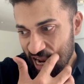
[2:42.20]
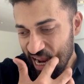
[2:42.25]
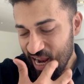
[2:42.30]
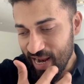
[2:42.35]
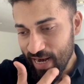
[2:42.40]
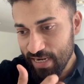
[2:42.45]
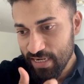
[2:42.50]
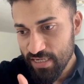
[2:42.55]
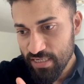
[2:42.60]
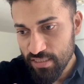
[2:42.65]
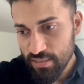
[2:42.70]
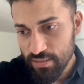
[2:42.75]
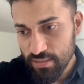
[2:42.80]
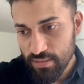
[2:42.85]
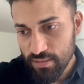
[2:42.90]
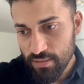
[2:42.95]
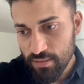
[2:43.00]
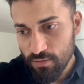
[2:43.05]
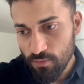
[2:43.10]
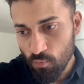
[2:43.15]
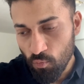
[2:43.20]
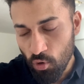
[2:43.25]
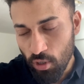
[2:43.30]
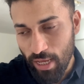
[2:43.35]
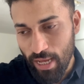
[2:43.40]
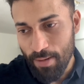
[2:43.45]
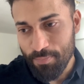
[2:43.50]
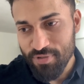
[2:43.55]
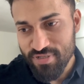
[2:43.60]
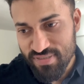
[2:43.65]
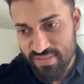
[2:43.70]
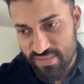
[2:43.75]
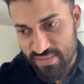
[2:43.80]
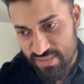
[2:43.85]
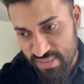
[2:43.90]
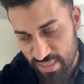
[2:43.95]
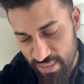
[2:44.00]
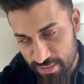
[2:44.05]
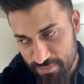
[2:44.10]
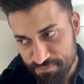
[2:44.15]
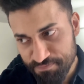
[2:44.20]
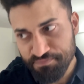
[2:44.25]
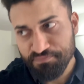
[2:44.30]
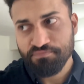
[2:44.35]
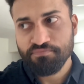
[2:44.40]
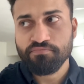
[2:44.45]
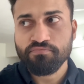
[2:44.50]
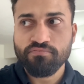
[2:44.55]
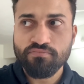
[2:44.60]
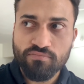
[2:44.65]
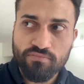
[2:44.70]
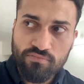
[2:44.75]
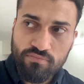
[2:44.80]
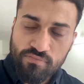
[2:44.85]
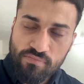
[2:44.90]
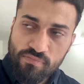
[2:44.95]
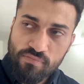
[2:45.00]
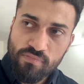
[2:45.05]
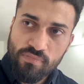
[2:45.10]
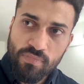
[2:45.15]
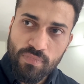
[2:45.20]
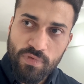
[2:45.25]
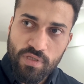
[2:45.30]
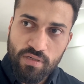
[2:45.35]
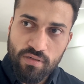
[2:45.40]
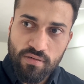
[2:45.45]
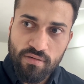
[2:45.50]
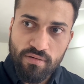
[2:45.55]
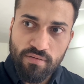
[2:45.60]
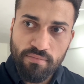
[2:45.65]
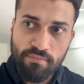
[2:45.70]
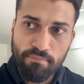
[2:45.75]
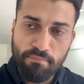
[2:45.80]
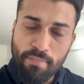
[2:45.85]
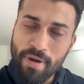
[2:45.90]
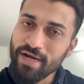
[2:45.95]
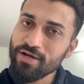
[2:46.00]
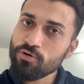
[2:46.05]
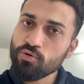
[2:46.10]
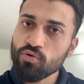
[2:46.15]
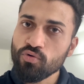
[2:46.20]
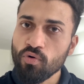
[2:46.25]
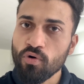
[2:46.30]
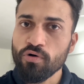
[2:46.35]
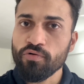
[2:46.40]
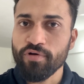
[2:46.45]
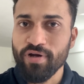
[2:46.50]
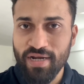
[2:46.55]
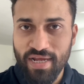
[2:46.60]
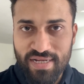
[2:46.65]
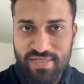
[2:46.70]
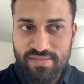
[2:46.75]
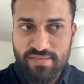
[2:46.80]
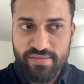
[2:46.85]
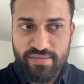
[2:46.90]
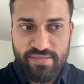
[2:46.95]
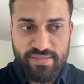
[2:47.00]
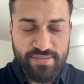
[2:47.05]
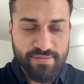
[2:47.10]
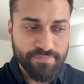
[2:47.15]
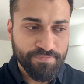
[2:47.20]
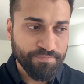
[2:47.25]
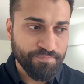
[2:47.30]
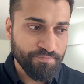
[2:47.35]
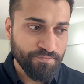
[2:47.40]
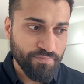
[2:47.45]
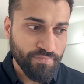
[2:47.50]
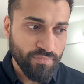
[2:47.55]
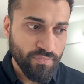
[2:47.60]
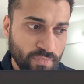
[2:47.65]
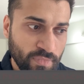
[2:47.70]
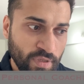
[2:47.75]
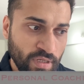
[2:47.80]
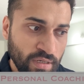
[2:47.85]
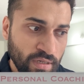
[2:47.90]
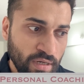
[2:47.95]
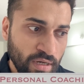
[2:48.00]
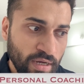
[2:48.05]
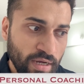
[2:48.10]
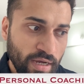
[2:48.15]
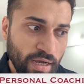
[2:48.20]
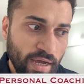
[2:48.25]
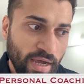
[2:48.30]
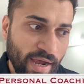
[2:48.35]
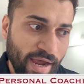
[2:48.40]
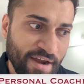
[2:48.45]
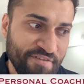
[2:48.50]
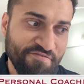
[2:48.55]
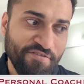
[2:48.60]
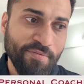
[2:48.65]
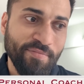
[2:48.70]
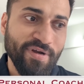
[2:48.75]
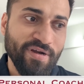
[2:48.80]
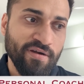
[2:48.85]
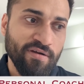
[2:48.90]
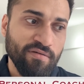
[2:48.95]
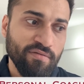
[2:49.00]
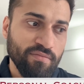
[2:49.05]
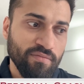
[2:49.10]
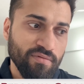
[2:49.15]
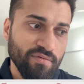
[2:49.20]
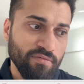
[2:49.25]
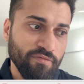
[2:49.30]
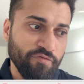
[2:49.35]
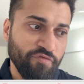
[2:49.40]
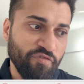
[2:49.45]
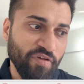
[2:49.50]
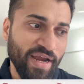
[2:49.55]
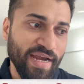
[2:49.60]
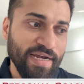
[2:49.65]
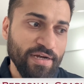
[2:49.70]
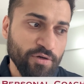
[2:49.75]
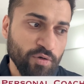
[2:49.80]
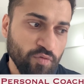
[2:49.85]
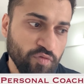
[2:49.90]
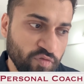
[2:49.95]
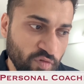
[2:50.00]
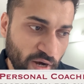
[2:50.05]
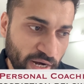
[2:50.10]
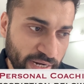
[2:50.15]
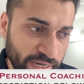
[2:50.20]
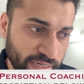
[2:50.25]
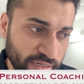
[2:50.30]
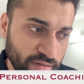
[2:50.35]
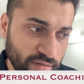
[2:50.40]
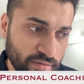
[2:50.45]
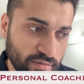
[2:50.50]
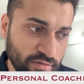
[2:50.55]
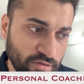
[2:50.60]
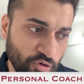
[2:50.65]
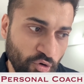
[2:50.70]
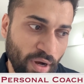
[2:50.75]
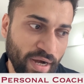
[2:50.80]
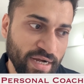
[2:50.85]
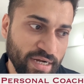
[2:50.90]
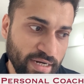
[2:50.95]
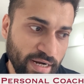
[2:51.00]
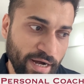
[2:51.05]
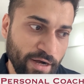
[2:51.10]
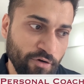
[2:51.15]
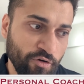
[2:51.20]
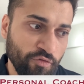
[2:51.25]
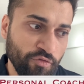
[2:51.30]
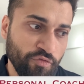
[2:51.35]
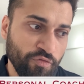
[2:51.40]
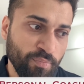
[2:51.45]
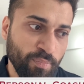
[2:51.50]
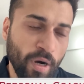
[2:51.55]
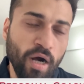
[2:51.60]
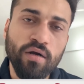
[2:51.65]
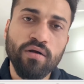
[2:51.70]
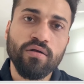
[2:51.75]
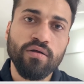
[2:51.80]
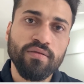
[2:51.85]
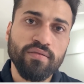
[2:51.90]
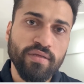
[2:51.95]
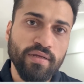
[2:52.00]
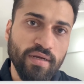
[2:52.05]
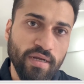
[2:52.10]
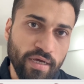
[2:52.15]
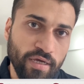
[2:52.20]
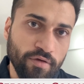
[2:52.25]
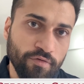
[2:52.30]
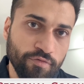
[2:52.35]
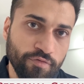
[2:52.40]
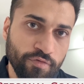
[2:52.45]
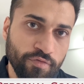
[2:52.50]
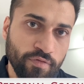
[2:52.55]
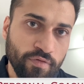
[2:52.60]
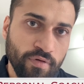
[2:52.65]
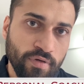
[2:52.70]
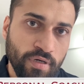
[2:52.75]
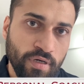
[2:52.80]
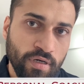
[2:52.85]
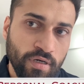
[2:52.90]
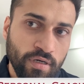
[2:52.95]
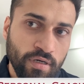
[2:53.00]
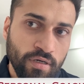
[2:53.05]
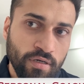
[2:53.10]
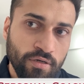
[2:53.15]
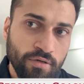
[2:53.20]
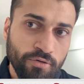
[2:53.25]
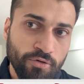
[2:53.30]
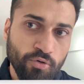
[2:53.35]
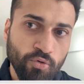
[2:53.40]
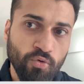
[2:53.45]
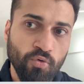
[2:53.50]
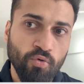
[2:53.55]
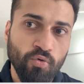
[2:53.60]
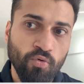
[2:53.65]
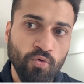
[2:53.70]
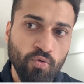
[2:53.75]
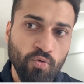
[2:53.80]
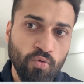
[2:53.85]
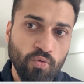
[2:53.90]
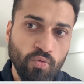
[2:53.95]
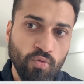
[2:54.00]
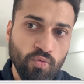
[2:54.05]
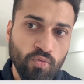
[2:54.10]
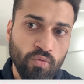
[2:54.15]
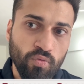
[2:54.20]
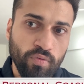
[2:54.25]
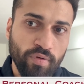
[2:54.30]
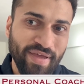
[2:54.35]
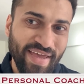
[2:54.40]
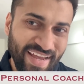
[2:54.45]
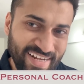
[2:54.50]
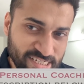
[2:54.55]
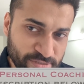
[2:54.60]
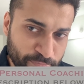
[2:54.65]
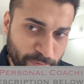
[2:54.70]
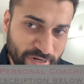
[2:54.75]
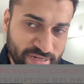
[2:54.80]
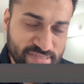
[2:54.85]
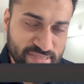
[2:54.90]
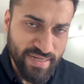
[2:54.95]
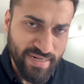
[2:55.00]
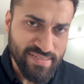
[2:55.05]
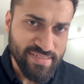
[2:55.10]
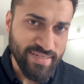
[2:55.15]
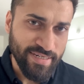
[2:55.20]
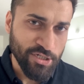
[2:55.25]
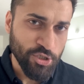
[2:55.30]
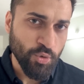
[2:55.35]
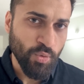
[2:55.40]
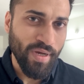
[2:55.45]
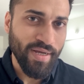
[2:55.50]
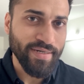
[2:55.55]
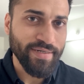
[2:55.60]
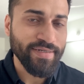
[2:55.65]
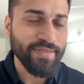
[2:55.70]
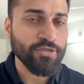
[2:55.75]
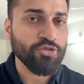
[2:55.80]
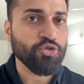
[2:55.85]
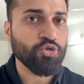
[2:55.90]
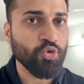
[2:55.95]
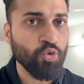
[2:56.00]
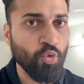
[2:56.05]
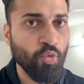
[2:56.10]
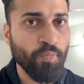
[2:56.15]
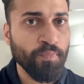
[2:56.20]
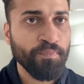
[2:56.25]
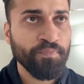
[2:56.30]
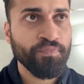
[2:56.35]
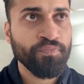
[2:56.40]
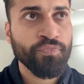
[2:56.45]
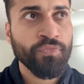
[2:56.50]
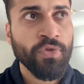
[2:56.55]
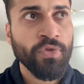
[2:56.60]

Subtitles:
And what happens is that men do not realize this, and women fail to find the right kind of partner in their life to express that sexuality through.